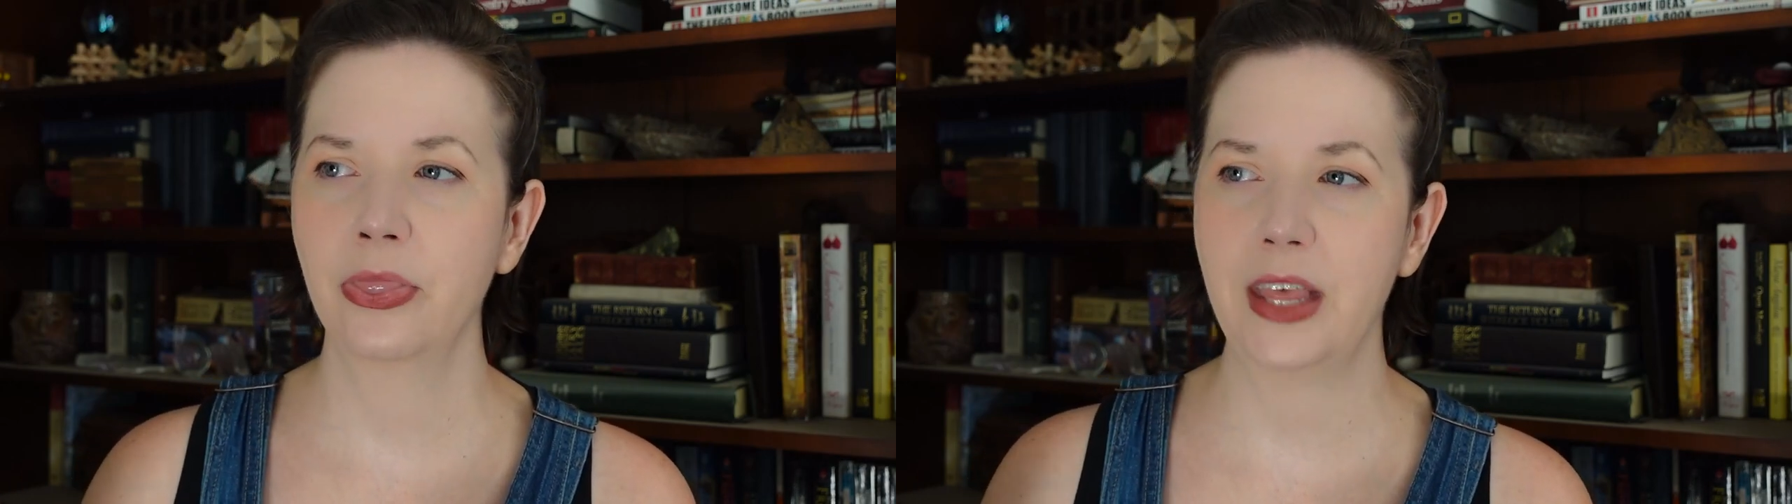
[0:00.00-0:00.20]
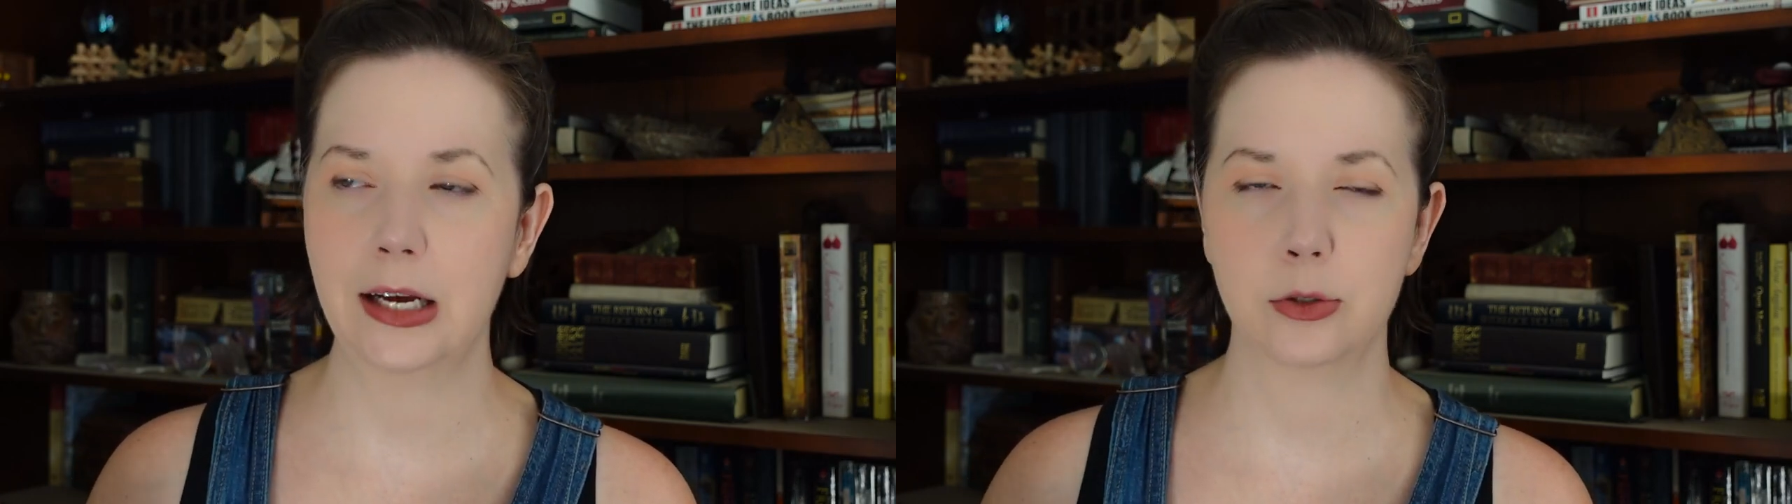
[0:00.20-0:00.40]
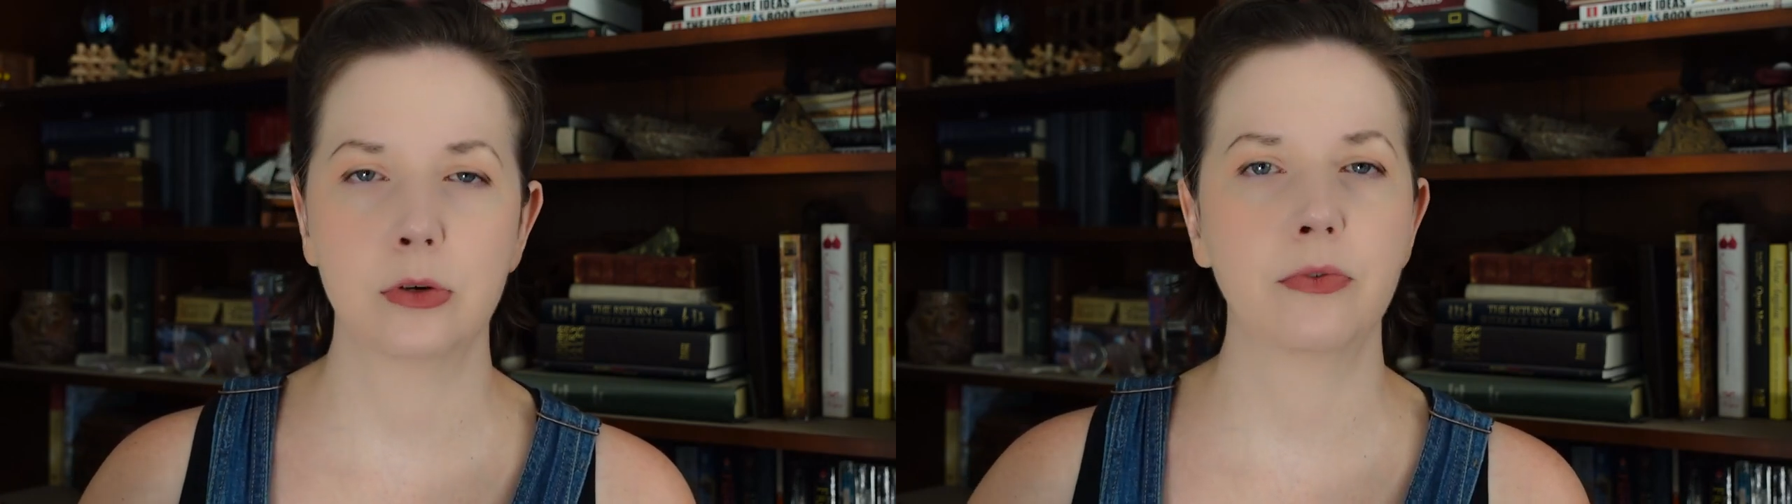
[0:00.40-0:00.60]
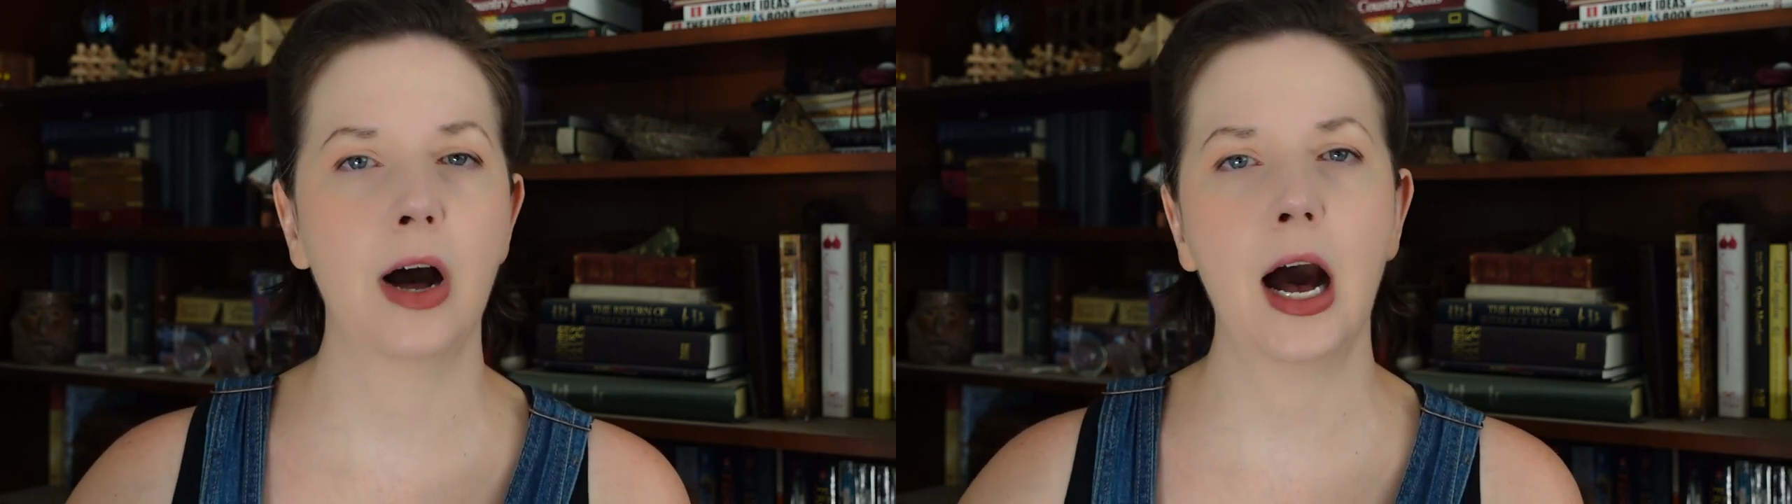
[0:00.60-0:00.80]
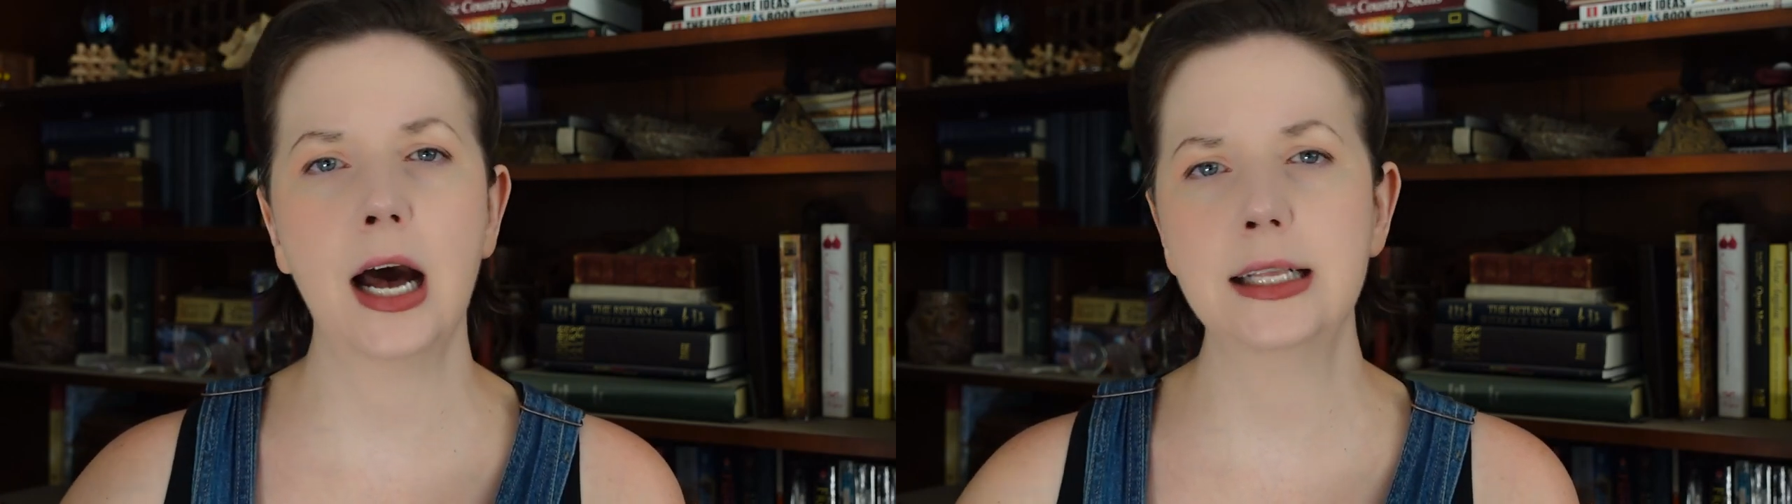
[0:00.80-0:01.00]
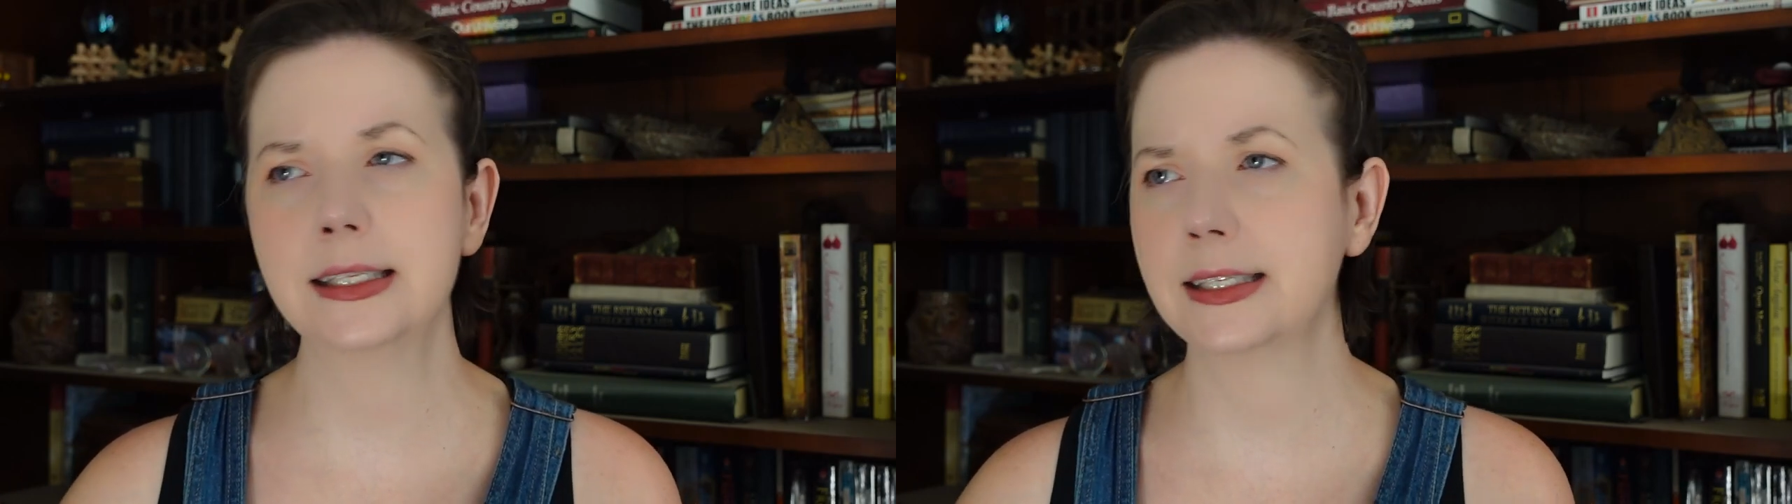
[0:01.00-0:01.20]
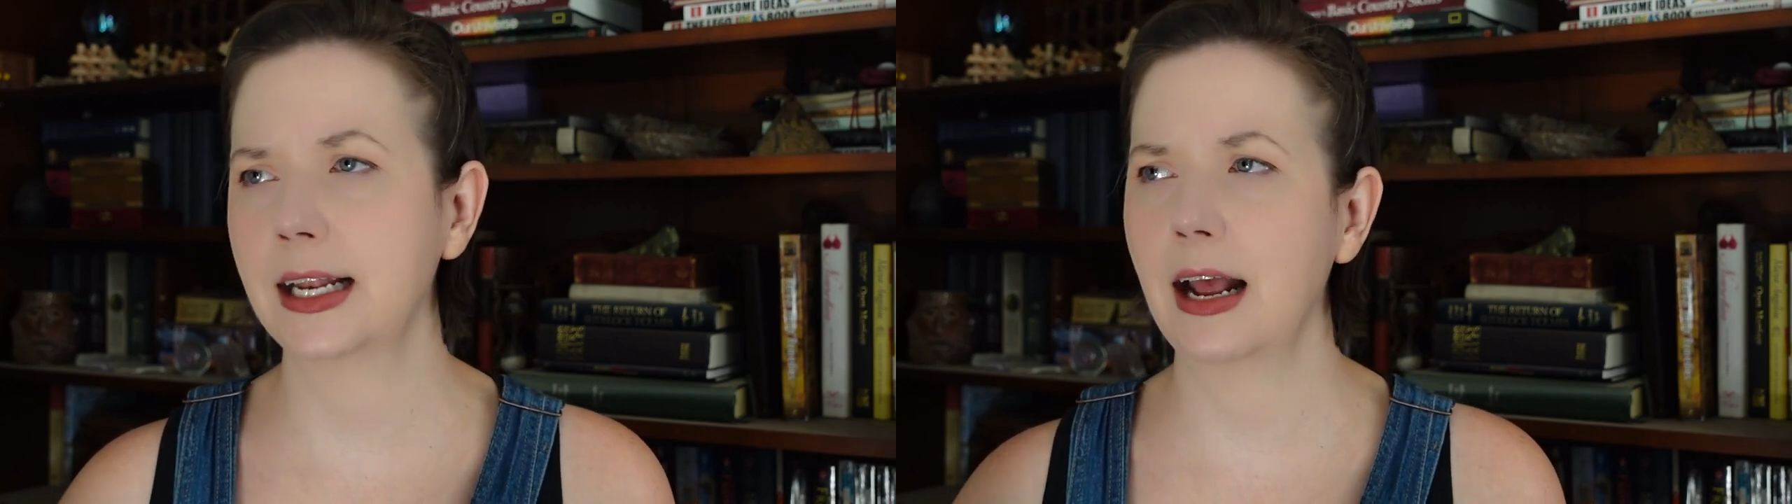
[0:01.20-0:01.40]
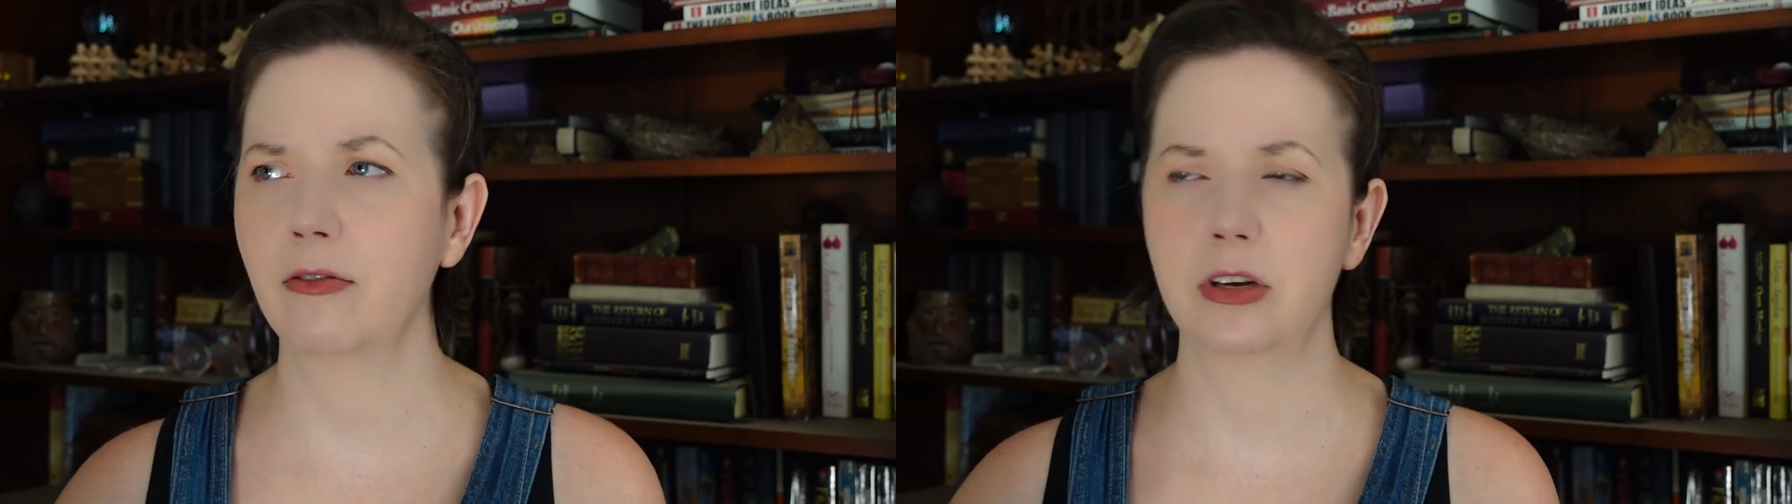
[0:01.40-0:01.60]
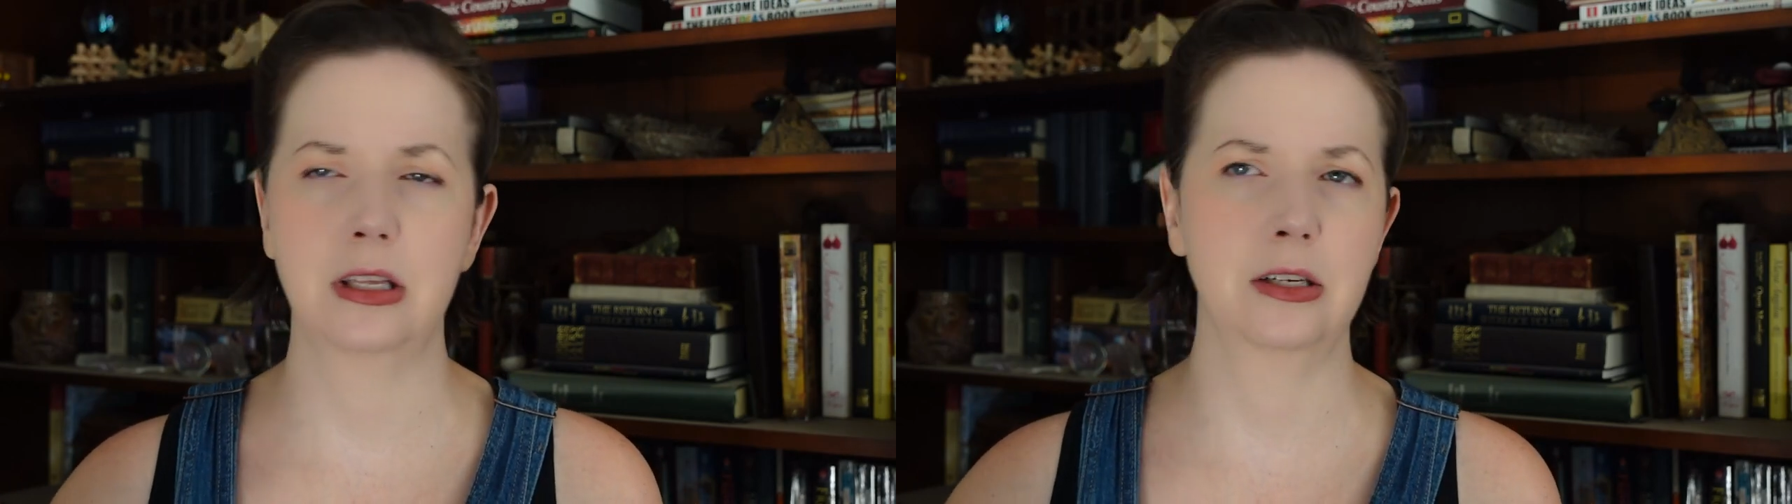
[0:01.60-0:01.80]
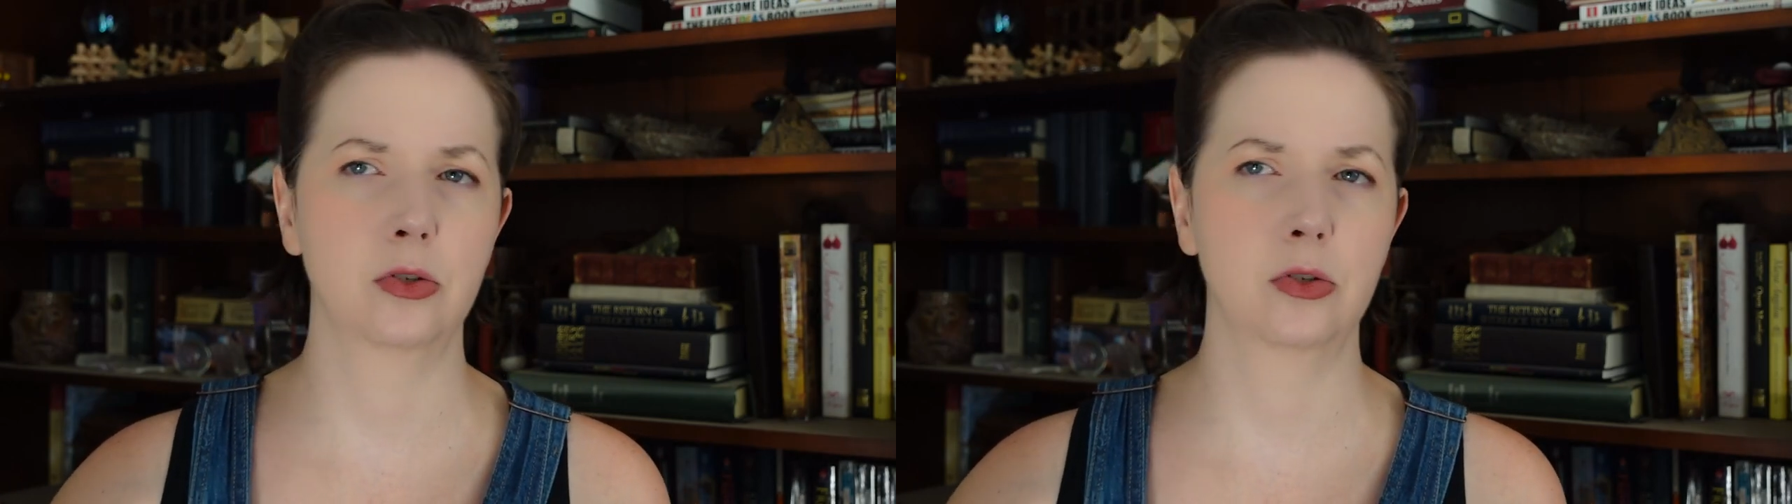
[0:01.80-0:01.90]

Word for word: thatch roof huts and everything